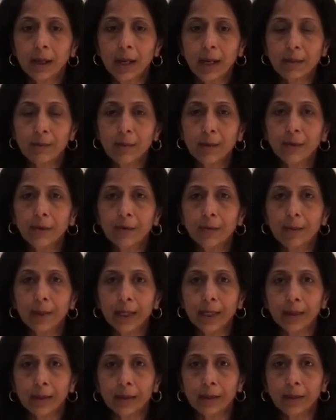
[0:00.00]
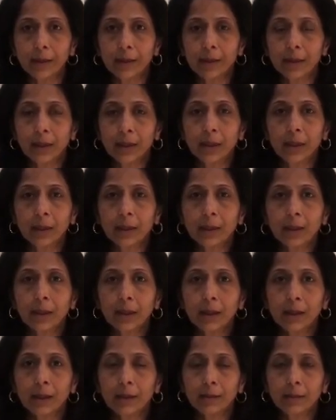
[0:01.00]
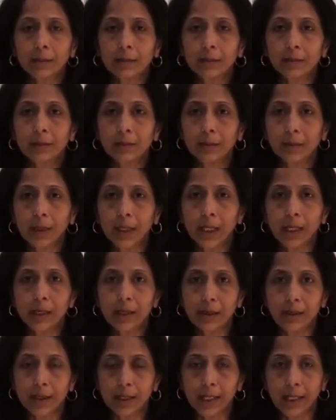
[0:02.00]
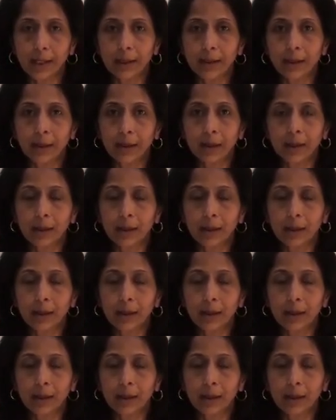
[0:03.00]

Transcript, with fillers: and movement um, in your neck.